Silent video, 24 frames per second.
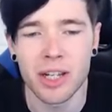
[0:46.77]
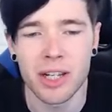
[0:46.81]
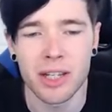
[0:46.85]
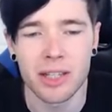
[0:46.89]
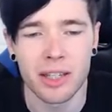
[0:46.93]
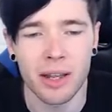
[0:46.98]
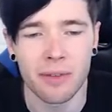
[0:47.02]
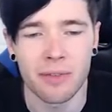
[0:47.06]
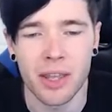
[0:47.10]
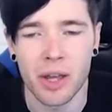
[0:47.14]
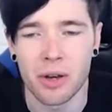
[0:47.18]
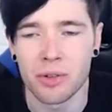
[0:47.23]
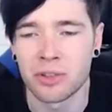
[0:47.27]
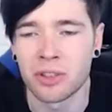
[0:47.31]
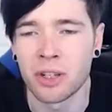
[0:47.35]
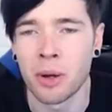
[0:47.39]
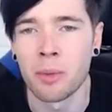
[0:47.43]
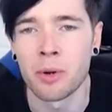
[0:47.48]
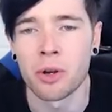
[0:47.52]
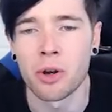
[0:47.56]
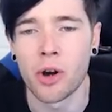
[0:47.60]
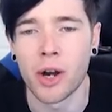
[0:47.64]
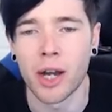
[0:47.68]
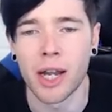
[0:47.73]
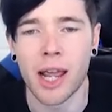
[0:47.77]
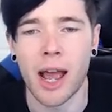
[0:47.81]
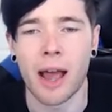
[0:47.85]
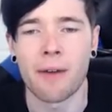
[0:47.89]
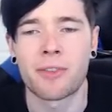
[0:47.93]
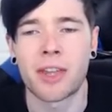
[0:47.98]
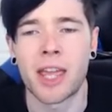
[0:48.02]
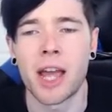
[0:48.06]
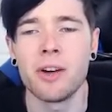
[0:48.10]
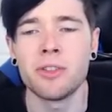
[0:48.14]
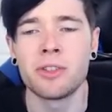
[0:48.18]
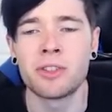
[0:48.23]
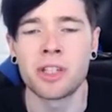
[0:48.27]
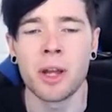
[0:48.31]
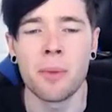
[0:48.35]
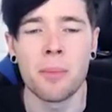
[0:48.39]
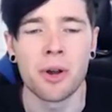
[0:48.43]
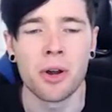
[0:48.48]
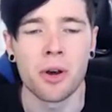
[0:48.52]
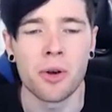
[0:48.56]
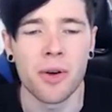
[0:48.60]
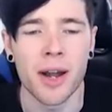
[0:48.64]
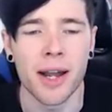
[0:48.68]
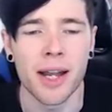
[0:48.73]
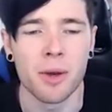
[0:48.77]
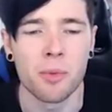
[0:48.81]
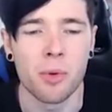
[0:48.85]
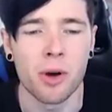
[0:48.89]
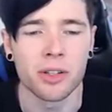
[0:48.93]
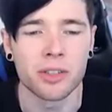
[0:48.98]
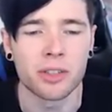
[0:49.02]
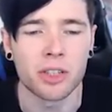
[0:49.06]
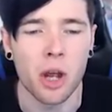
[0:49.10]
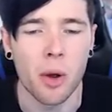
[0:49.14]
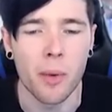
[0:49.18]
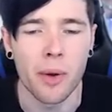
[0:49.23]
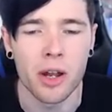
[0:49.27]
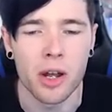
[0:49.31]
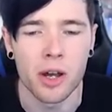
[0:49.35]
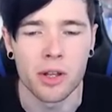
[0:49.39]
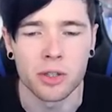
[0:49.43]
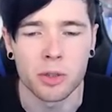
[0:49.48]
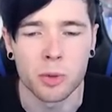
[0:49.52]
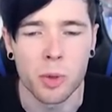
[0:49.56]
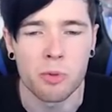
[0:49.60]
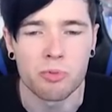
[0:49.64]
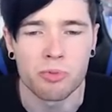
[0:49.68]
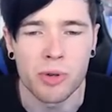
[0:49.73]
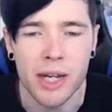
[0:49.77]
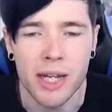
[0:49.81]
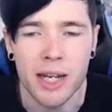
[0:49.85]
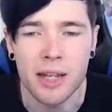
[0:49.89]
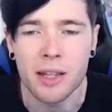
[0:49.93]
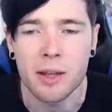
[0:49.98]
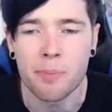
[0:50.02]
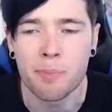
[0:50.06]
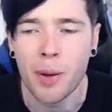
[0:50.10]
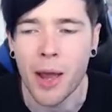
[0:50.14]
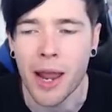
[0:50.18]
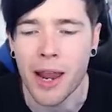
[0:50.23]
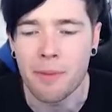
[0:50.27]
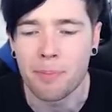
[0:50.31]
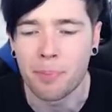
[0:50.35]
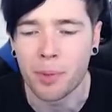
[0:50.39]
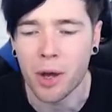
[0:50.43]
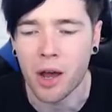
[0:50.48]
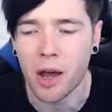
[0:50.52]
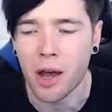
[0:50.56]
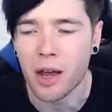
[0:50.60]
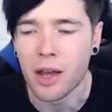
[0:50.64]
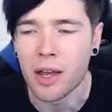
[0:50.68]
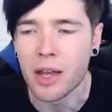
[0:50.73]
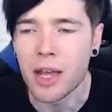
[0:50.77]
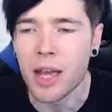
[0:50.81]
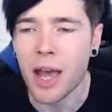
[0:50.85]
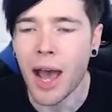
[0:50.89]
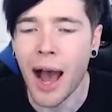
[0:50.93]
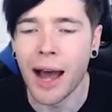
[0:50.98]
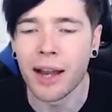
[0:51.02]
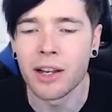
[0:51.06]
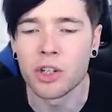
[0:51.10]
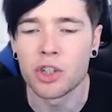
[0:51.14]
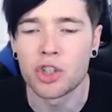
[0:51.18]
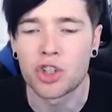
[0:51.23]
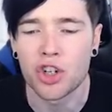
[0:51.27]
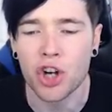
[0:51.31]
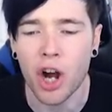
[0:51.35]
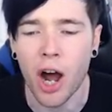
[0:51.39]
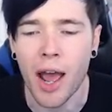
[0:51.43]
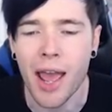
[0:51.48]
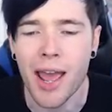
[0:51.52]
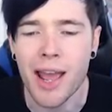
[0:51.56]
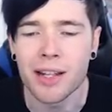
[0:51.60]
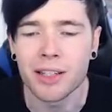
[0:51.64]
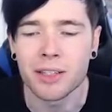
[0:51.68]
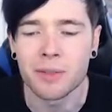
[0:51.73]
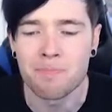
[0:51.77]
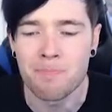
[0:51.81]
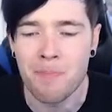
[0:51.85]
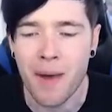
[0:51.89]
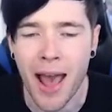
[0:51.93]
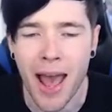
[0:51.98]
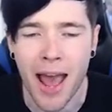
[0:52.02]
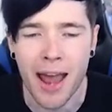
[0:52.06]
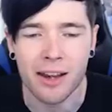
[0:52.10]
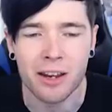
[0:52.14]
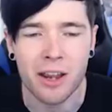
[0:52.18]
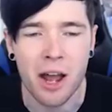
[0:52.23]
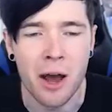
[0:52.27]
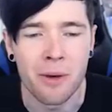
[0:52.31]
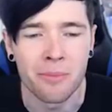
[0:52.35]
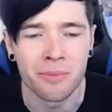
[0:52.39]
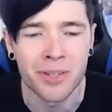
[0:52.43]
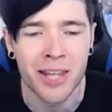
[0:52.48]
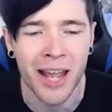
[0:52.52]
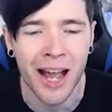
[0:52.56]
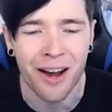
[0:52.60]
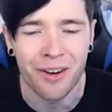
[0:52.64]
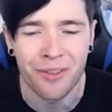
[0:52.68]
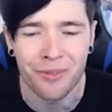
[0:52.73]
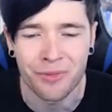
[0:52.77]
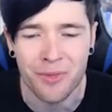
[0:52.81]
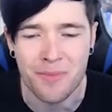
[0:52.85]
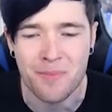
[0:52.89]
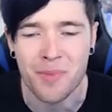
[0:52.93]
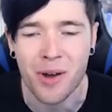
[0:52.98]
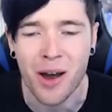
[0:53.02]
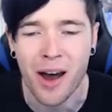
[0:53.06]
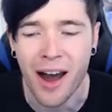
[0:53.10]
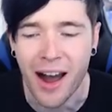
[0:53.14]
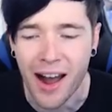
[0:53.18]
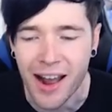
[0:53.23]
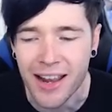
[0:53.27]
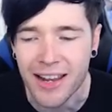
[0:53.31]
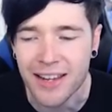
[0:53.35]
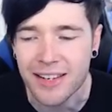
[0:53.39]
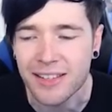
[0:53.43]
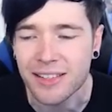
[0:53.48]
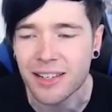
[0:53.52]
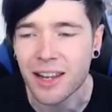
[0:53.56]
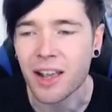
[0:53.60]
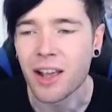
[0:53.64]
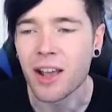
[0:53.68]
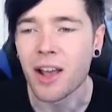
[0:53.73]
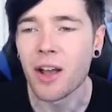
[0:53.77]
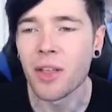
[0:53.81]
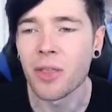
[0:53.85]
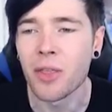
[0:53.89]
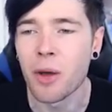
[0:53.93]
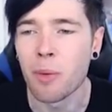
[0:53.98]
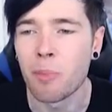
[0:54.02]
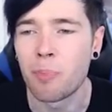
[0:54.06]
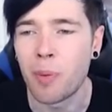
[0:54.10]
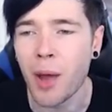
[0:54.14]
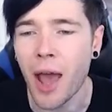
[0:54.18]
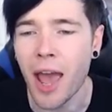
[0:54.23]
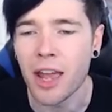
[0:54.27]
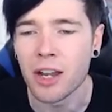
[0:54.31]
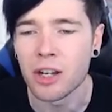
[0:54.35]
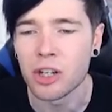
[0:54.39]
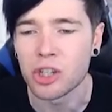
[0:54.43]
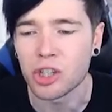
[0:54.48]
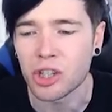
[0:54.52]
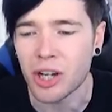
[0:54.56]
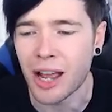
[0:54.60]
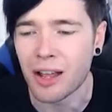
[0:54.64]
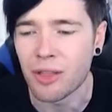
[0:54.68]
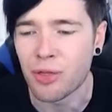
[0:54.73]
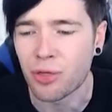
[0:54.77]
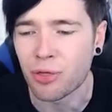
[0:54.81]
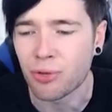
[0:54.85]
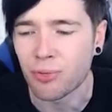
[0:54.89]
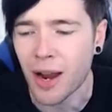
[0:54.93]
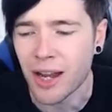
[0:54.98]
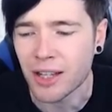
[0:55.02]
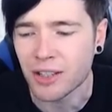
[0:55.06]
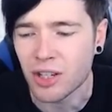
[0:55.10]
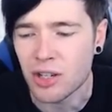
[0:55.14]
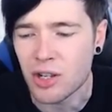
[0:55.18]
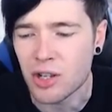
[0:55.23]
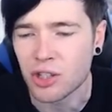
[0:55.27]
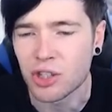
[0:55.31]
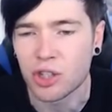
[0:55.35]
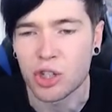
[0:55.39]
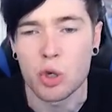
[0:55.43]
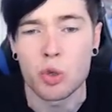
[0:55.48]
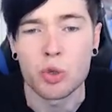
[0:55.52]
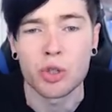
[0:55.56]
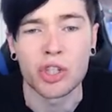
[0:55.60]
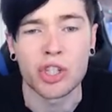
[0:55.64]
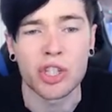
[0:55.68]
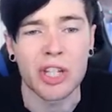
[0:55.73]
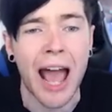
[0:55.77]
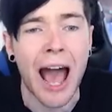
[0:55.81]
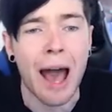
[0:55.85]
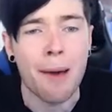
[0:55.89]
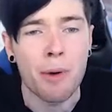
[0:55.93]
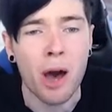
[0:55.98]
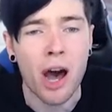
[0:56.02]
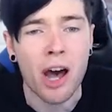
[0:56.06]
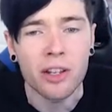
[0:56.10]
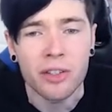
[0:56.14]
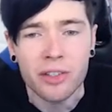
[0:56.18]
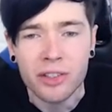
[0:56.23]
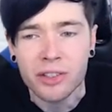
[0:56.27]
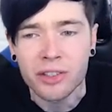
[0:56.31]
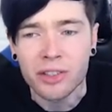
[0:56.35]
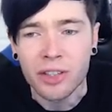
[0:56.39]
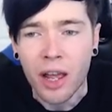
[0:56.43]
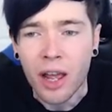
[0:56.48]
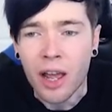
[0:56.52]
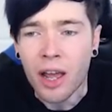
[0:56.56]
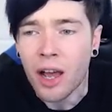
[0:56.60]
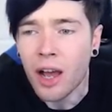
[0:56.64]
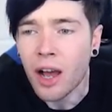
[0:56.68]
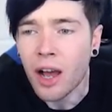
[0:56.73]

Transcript: jeez, I've killed someone already. I've killed someone already. What's going on? So we're reading the paper, and a giant man comes out from behind the bench and threatens to stab us.